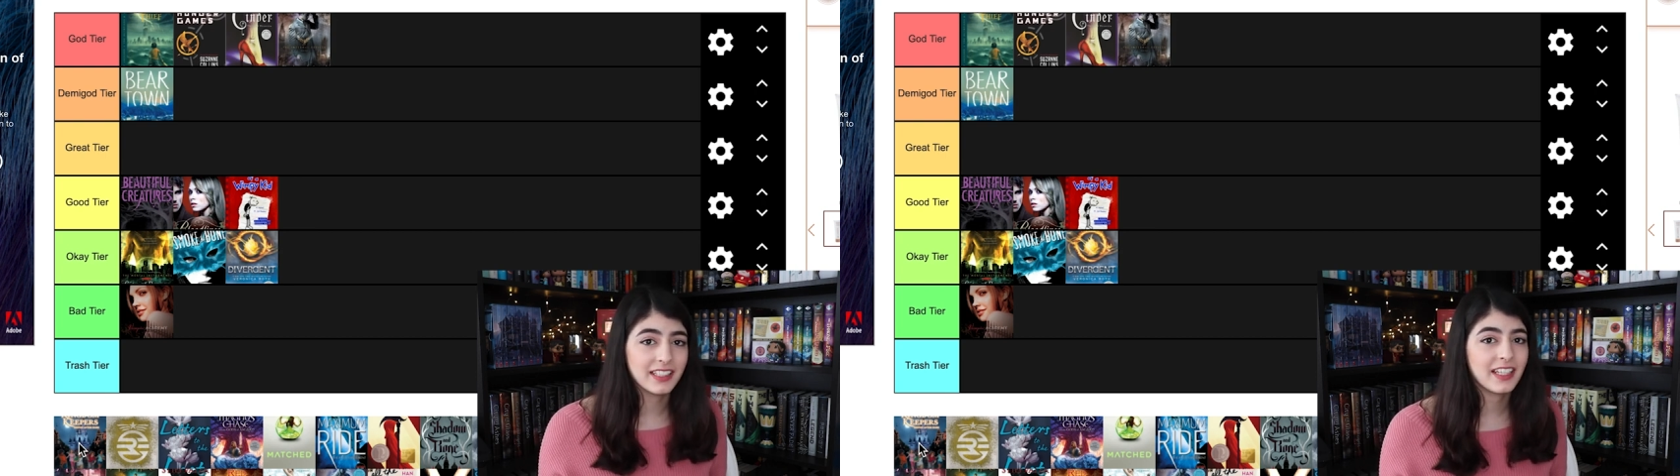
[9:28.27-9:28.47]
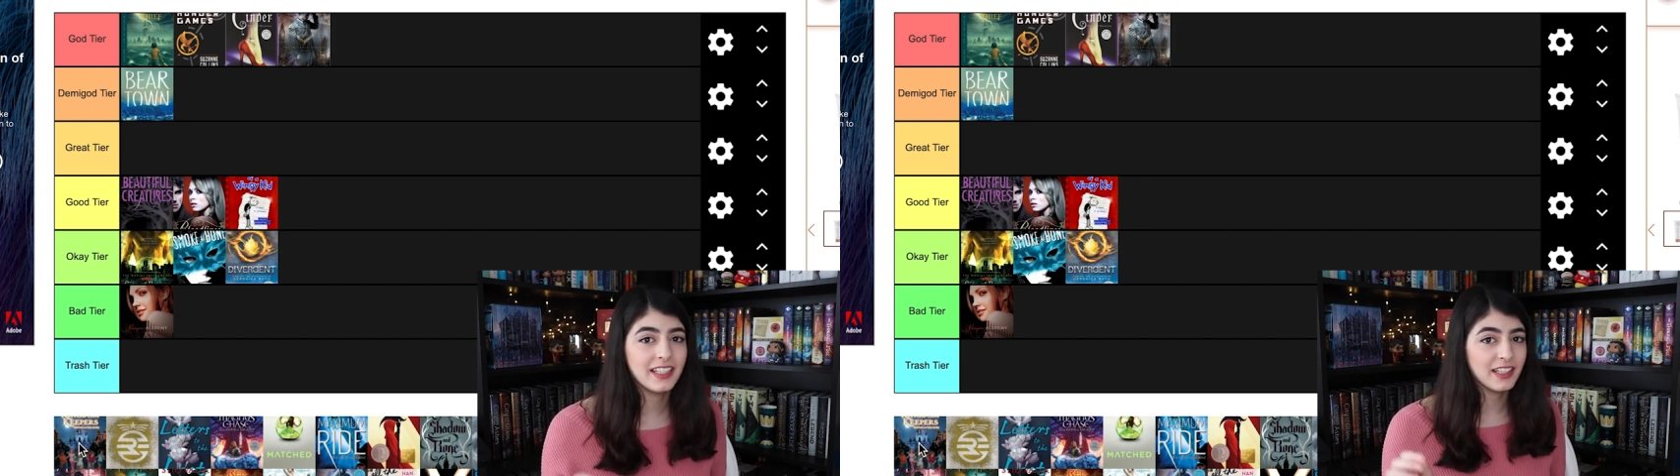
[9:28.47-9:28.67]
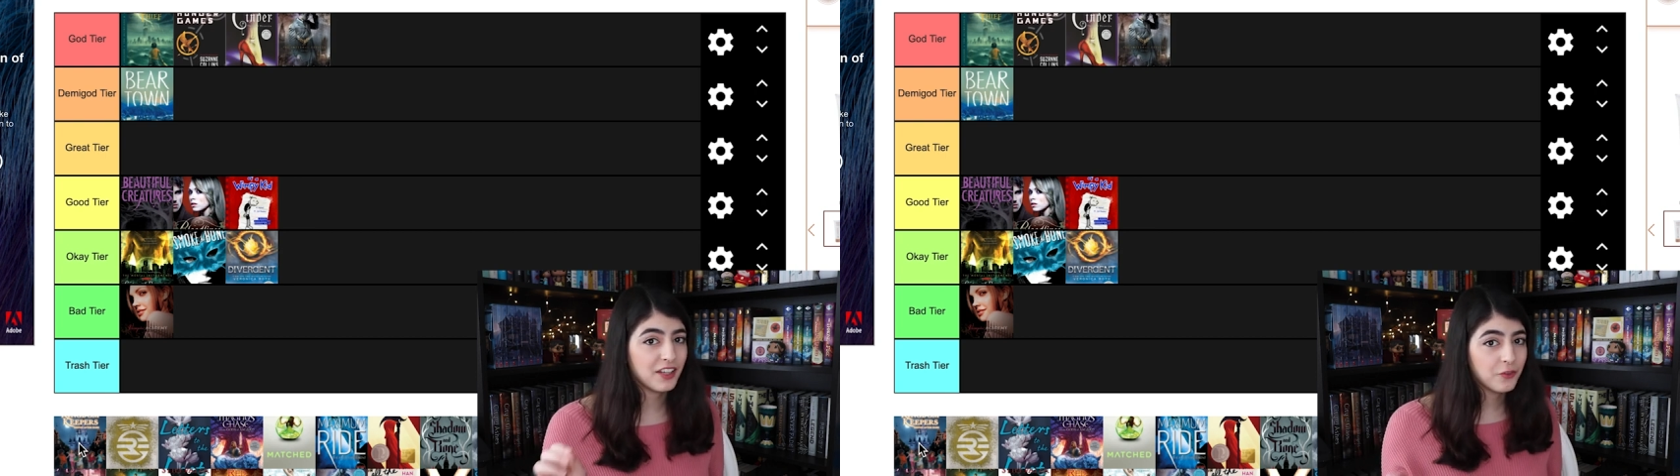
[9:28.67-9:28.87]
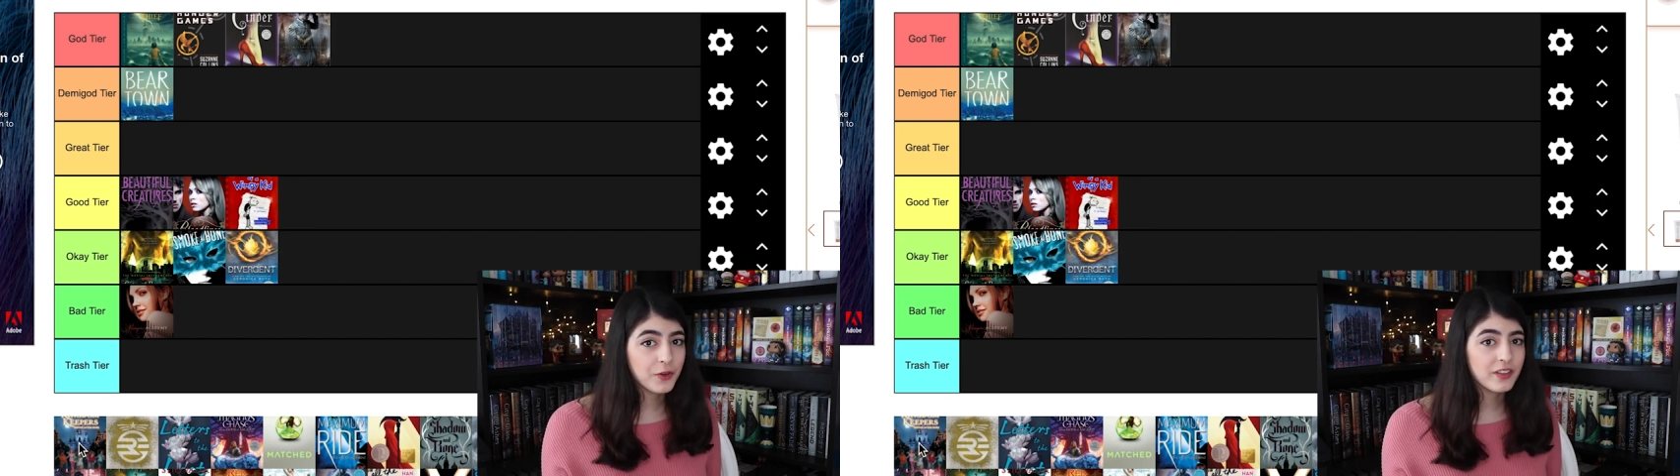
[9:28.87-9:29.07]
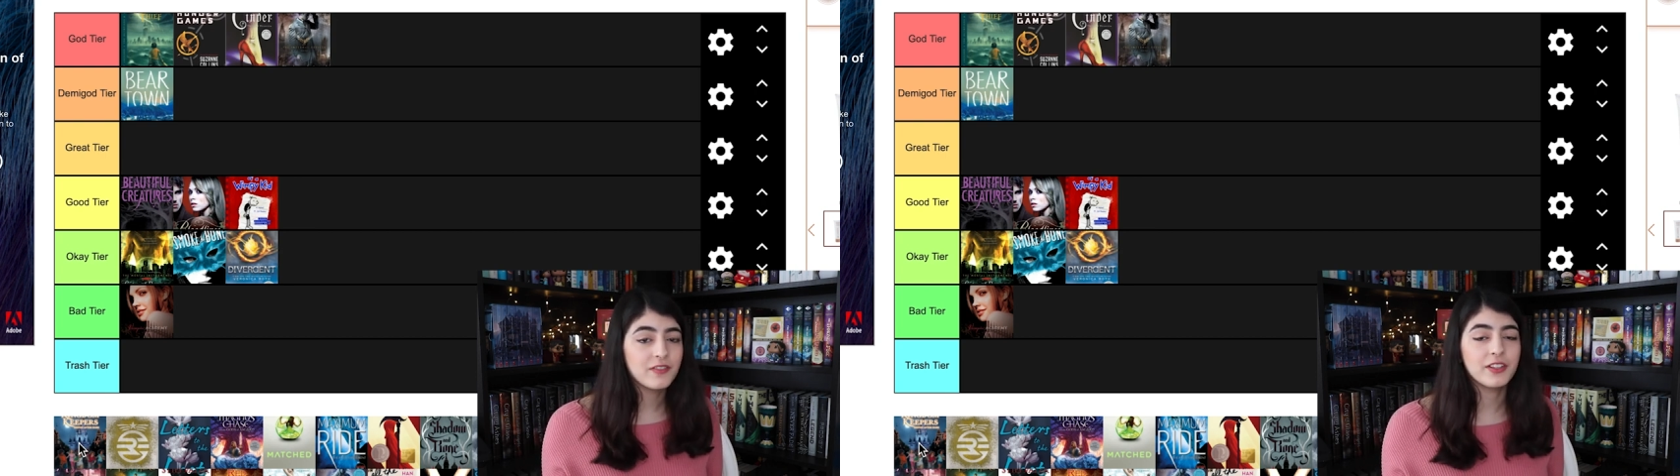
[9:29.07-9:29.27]
like in like
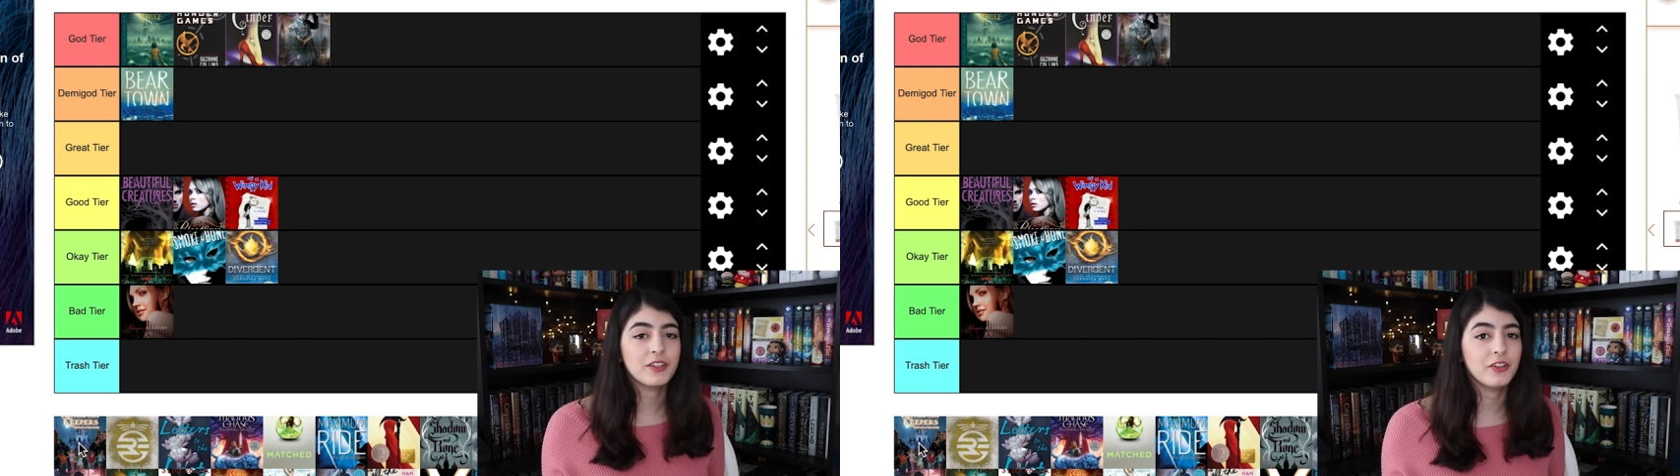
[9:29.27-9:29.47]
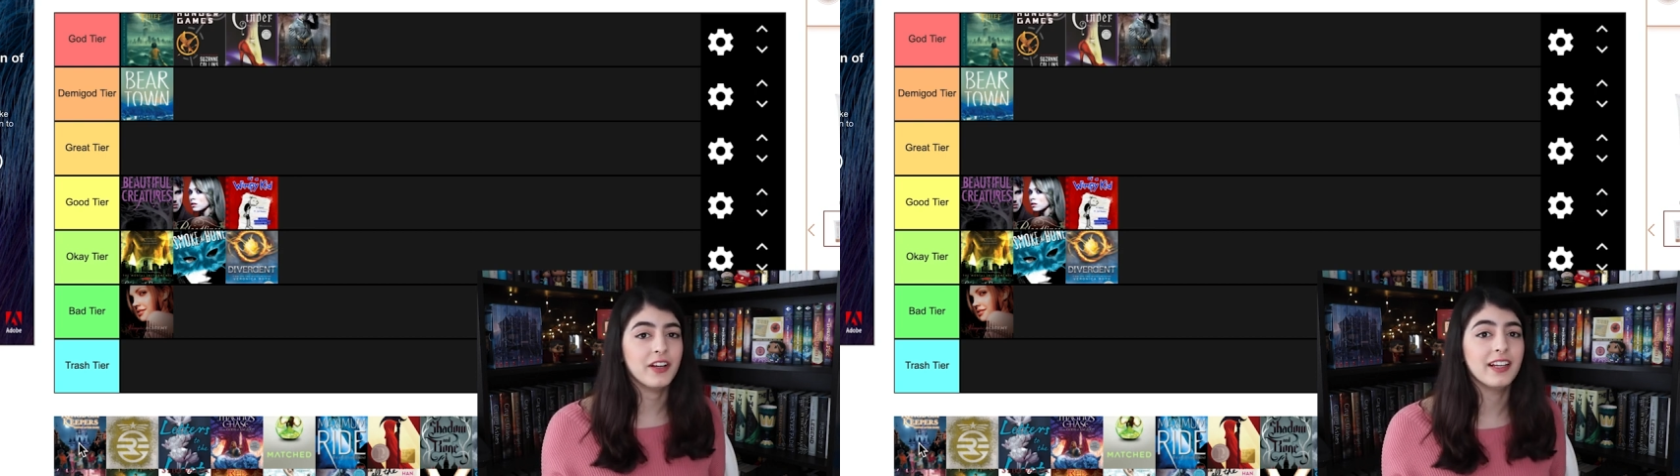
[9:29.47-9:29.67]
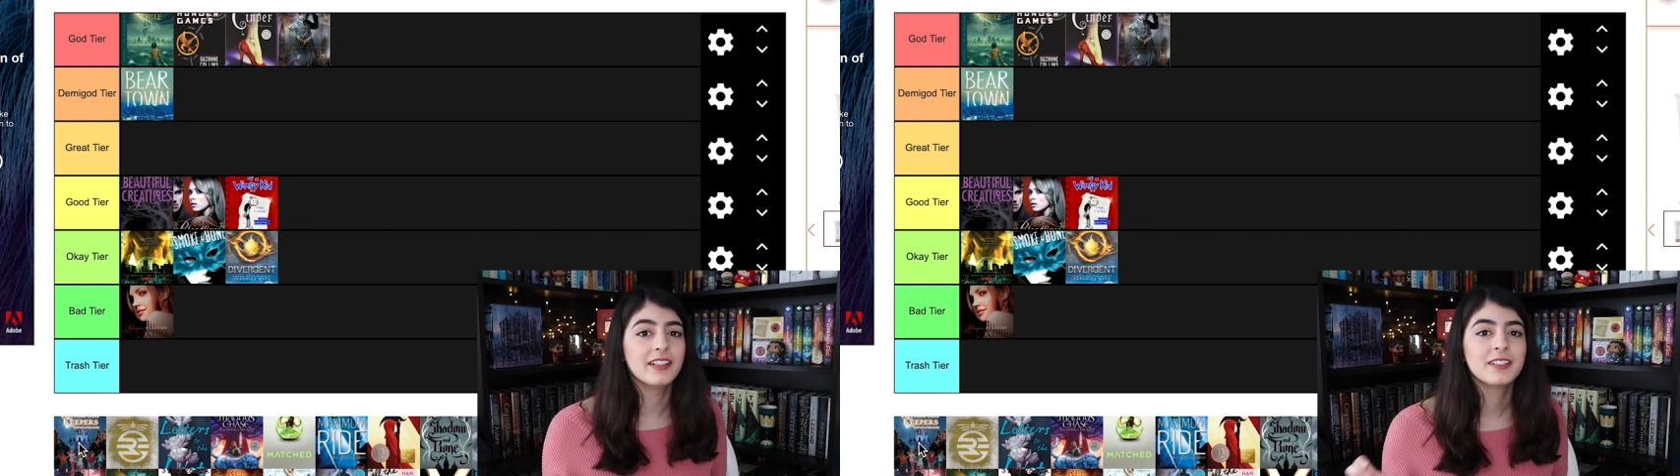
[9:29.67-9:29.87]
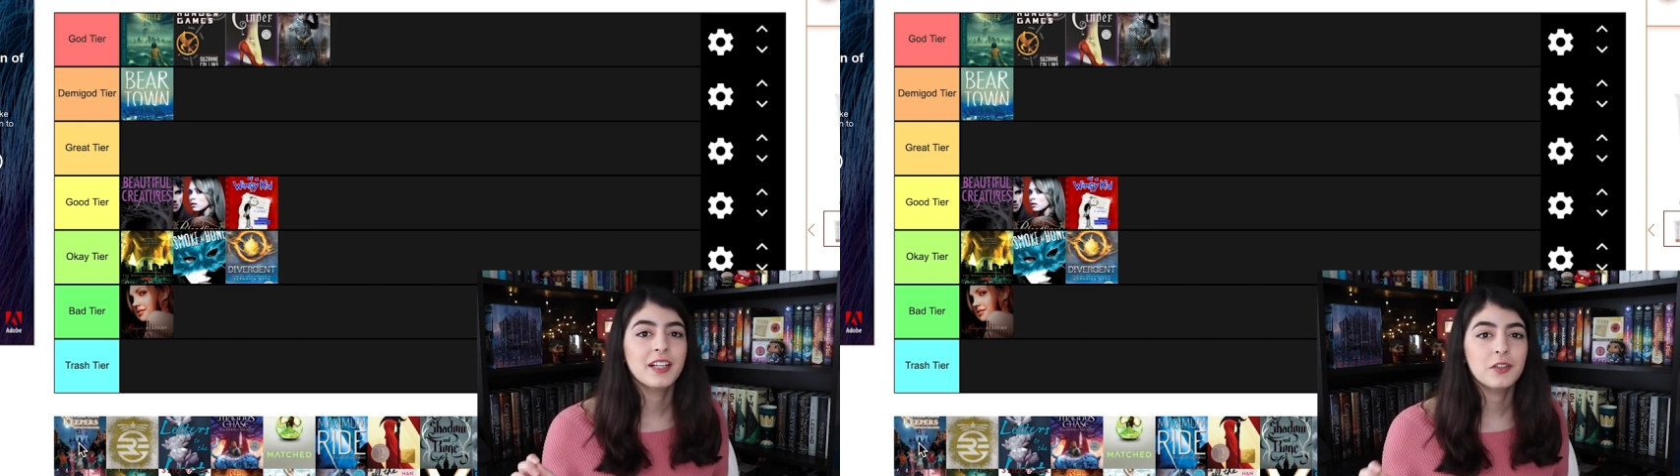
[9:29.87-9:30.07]
4th and 5th grade,